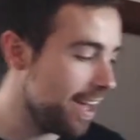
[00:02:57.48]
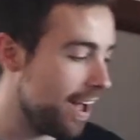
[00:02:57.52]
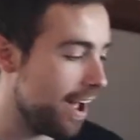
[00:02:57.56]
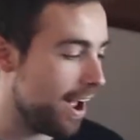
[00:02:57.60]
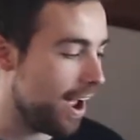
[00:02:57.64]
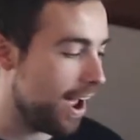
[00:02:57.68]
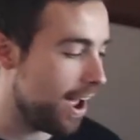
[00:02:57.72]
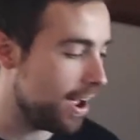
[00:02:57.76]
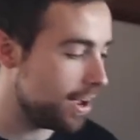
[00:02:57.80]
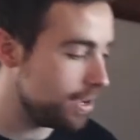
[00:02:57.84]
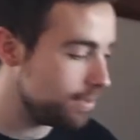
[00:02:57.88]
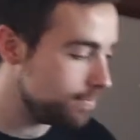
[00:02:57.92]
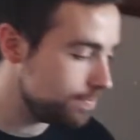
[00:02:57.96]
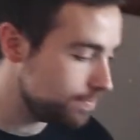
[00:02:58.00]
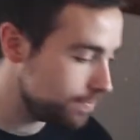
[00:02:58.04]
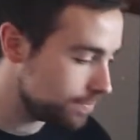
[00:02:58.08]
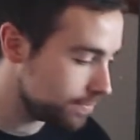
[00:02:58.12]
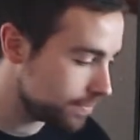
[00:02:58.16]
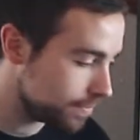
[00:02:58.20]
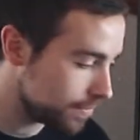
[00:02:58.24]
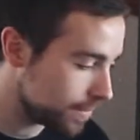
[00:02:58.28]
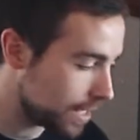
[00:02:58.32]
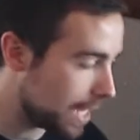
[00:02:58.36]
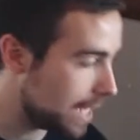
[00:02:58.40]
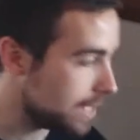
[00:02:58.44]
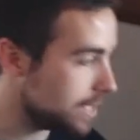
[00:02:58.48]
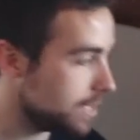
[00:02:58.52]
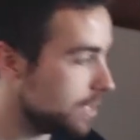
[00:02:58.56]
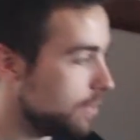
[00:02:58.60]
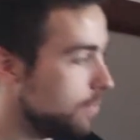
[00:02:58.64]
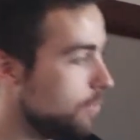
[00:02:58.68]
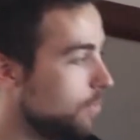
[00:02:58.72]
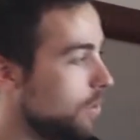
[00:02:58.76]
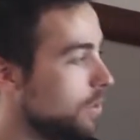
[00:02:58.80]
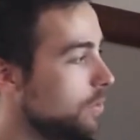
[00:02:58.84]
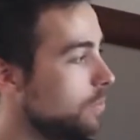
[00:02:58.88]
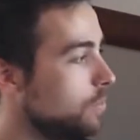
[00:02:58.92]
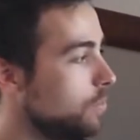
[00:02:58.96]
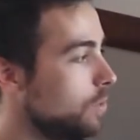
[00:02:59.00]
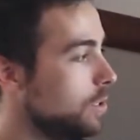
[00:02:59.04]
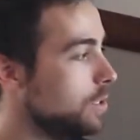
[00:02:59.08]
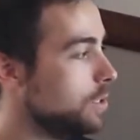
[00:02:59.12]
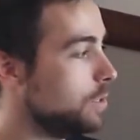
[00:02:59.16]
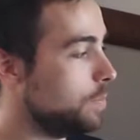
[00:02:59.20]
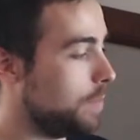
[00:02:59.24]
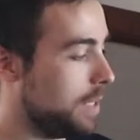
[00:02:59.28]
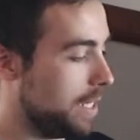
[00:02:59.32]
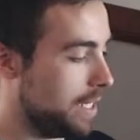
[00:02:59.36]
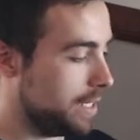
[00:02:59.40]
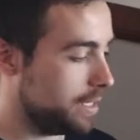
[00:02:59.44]
So one
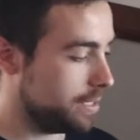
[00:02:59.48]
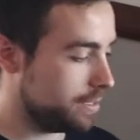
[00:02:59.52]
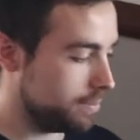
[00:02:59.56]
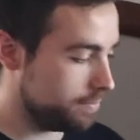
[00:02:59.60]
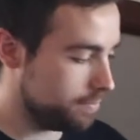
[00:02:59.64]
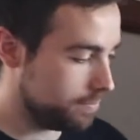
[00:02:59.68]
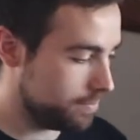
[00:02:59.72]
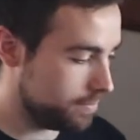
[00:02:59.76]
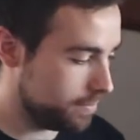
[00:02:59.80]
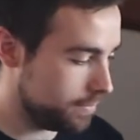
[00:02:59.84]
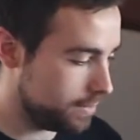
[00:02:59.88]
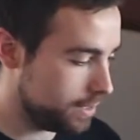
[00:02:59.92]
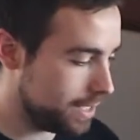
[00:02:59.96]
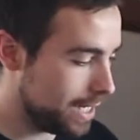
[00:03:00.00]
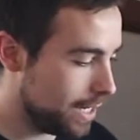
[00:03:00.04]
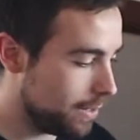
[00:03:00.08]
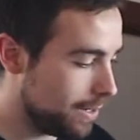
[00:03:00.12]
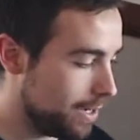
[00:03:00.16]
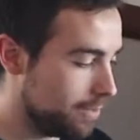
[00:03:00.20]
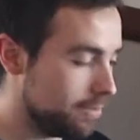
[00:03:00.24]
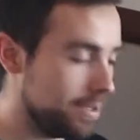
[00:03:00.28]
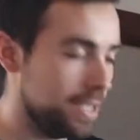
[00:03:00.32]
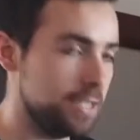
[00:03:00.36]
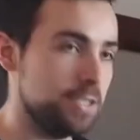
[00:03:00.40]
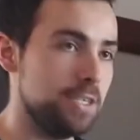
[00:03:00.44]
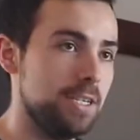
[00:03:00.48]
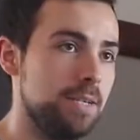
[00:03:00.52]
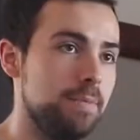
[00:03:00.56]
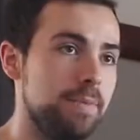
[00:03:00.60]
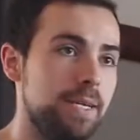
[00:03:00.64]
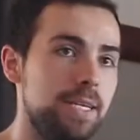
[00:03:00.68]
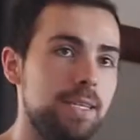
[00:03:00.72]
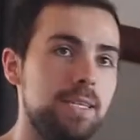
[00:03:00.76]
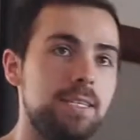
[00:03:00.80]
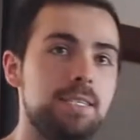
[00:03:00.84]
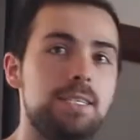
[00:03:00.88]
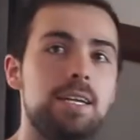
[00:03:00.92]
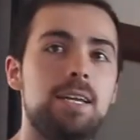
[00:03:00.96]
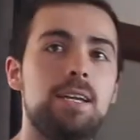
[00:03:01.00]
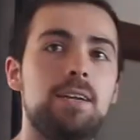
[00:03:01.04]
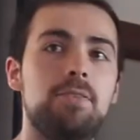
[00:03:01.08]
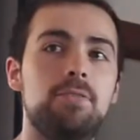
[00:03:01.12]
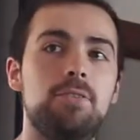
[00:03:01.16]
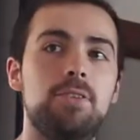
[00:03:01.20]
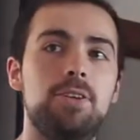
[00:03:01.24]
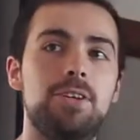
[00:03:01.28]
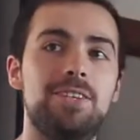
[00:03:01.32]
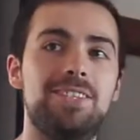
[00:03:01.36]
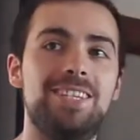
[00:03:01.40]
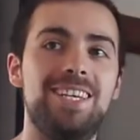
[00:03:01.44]
spade. Now I've actually made this hand have
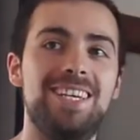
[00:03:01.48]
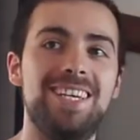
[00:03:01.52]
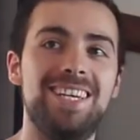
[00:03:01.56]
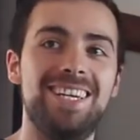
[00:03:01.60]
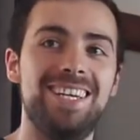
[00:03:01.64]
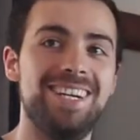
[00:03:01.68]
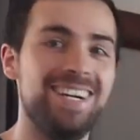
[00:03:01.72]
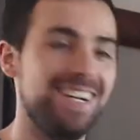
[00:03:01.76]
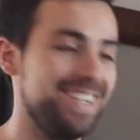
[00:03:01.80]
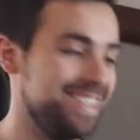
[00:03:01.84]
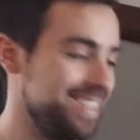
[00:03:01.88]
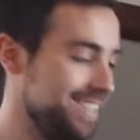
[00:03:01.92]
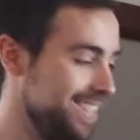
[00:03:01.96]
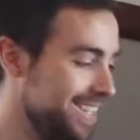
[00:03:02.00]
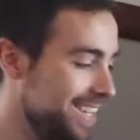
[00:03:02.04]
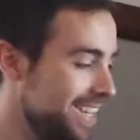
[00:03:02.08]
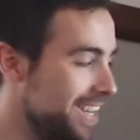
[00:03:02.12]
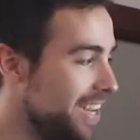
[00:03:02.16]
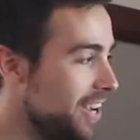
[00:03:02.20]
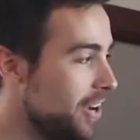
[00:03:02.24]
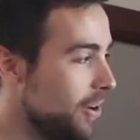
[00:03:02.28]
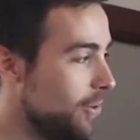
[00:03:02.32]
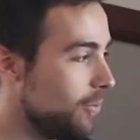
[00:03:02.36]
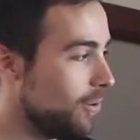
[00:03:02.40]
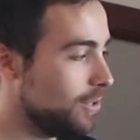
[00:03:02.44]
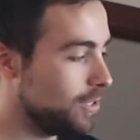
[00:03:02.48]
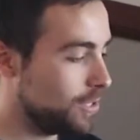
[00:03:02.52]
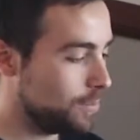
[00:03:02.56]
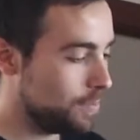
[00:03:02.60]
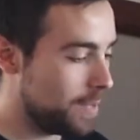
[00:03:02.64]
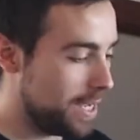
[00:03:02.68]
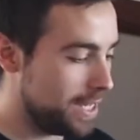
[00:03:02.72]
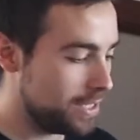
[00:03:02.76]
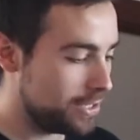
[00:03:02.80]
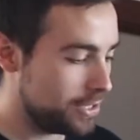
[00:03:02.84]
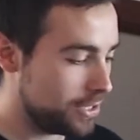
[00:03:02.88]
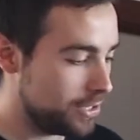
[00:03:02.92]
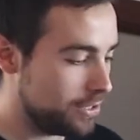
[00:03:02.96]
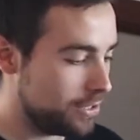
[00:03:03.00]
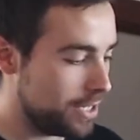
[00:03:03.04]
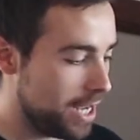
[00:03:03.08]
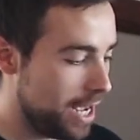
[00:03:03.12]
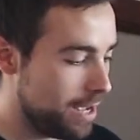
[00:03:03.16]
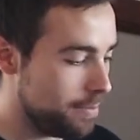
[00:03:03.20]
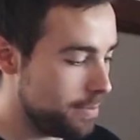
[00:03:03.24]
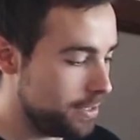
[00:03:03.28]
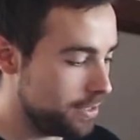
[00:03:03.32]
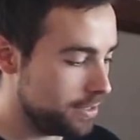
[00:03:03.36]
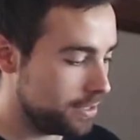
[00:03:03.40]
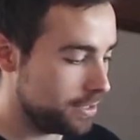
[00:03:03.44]
13 cards. 1 spade, 2
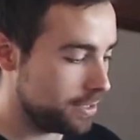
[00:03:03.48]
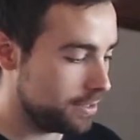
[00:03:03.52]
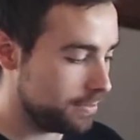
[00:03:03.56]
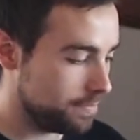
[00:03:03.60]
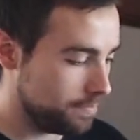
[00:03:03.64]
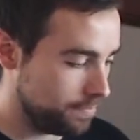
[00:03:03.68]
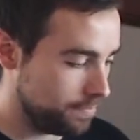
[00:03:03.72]
diamonds.